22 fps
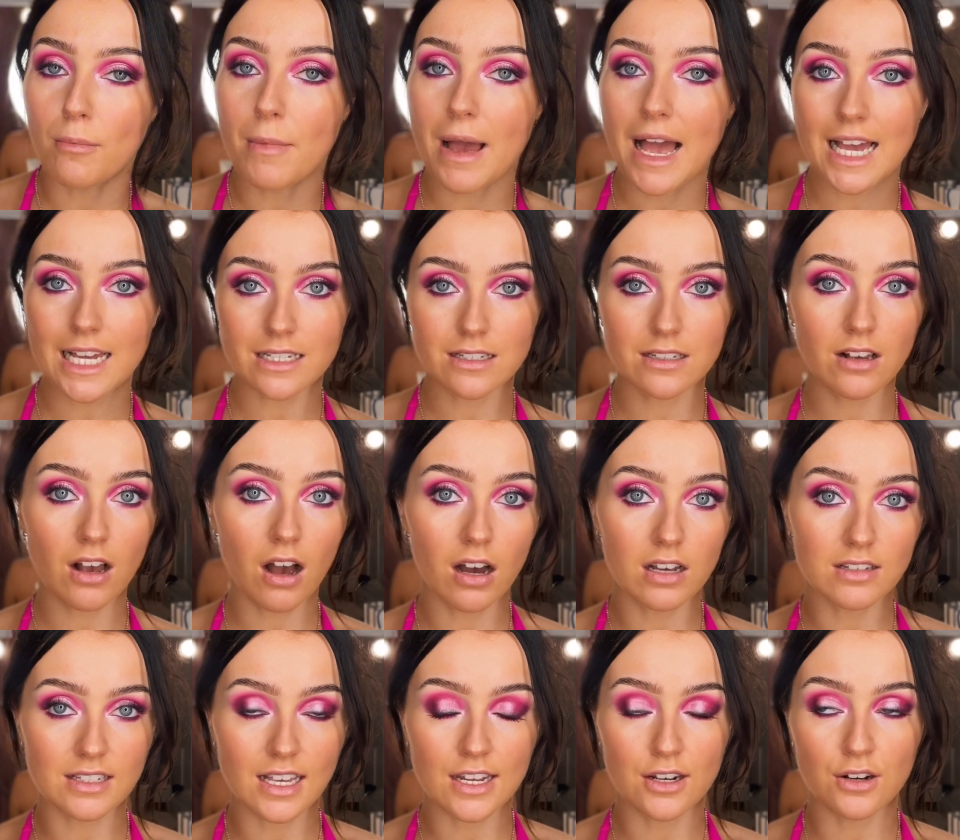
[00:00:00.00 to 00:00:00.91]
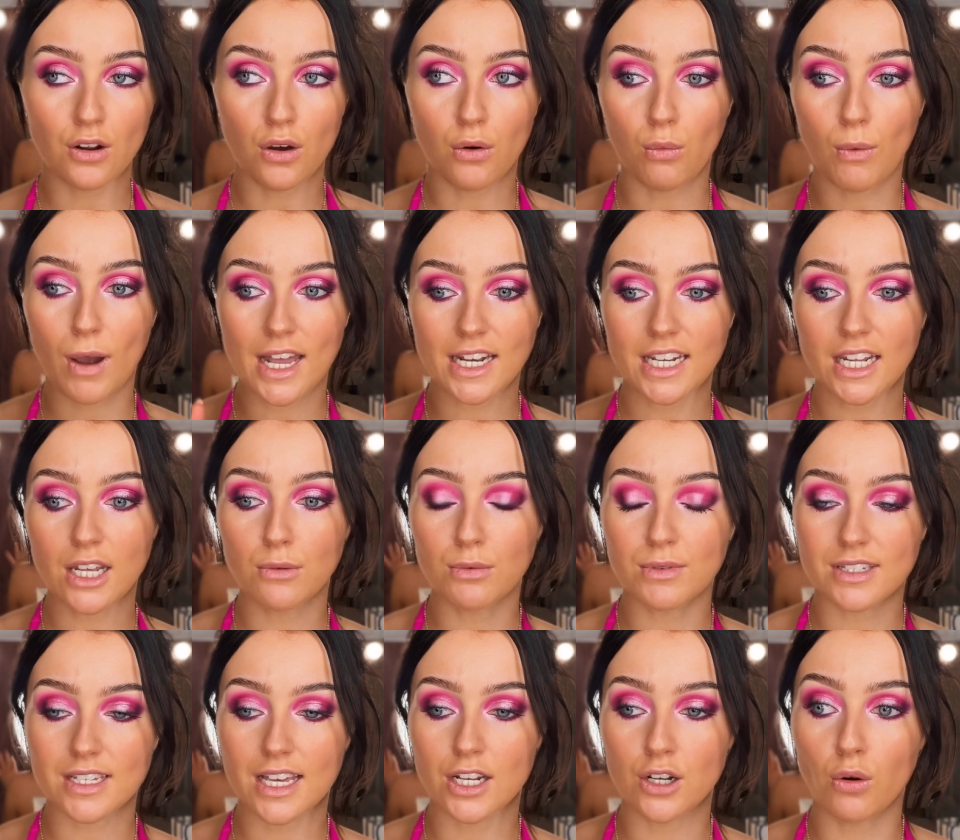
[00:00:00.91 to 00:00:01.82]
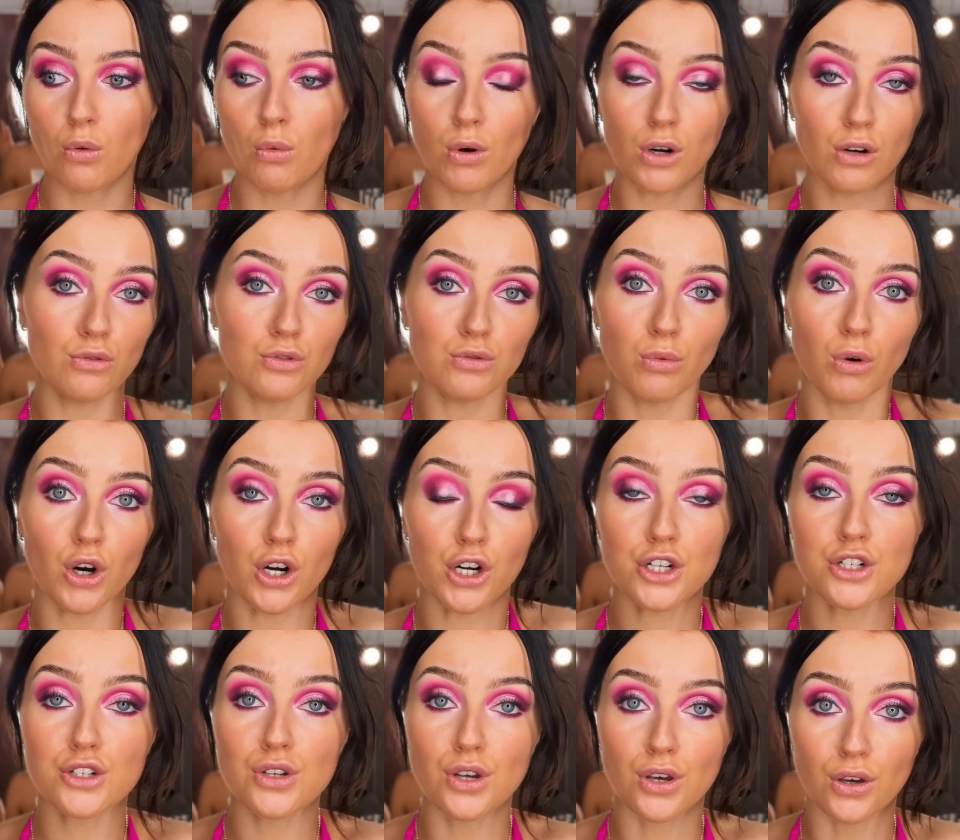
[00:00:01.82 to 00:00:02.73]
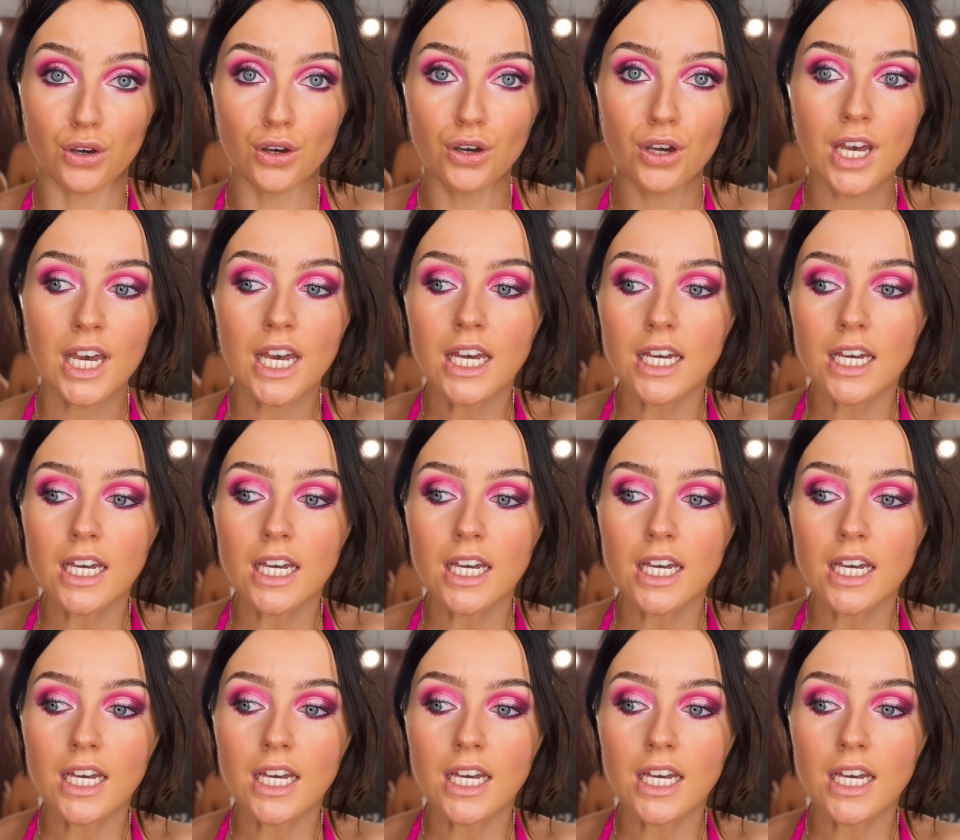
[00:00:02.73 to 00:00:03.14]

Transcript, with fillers: his cousin when he was in World War II.